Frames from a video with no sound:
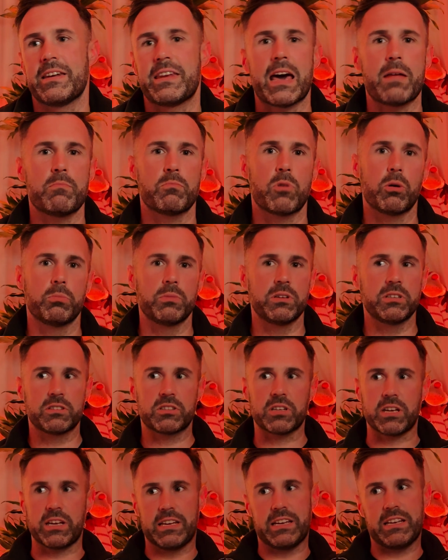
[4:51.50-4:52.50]
that moment,
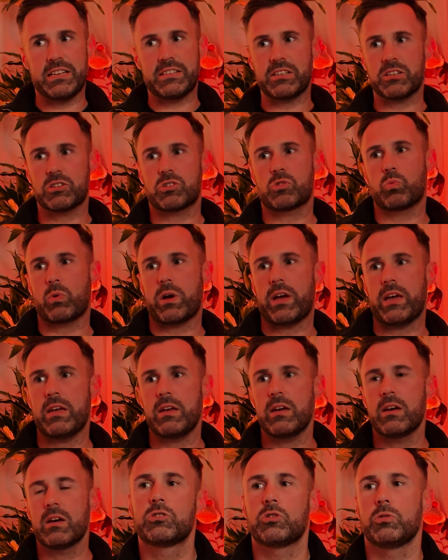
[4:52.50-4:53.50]
the easiest
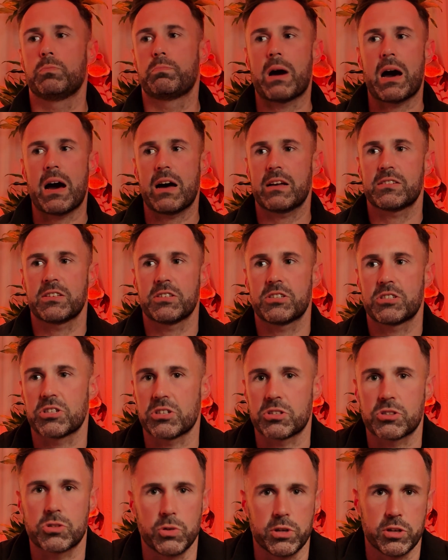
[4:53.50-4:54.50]
way to pass is
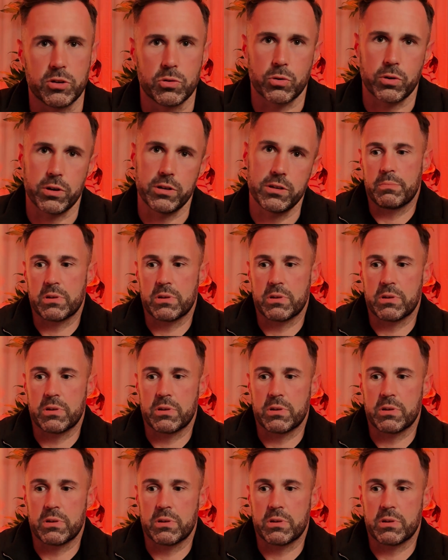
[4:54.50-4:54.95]
just to ignore.